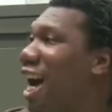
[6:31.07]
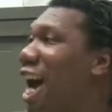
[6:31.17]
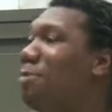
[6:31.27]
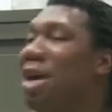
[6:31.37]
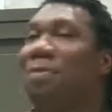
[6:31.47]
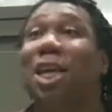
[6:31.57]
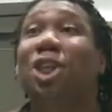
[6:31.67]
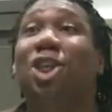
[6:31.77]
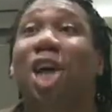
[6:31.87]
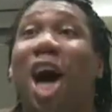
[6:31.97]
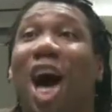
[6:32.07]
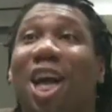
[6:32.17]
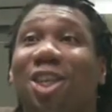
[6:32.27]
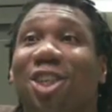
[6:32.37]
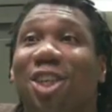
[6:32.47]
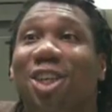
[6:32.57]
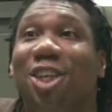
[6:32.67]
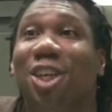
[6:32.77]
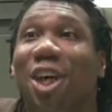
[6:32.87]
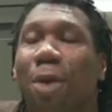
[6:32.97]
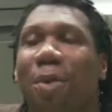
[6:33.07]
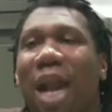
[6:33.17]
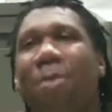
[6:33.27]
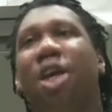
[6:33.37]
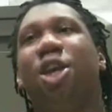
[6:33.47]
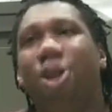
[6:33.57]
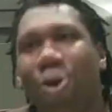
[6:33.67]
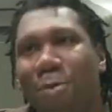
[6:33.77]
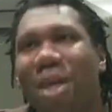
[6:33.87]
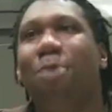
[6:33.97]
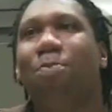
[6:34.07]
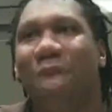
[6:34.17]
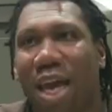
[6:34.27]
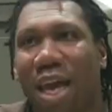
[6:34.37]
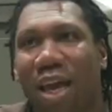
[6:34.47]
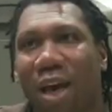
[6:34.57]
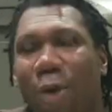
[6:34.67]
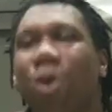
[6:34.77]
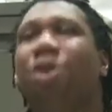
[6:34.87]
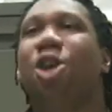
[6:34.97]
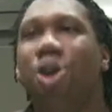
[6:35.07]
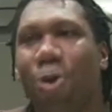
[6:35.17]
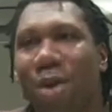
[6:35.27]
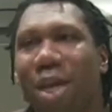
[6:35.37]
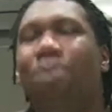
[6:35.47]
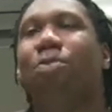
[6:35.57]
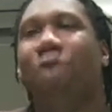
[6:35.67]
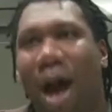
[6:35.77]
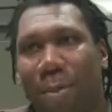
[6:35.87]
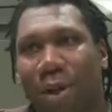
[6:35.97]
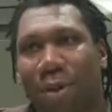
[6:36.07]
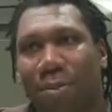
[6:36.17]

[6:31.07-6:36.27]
I may be a judge, but I'm a human being with human problems.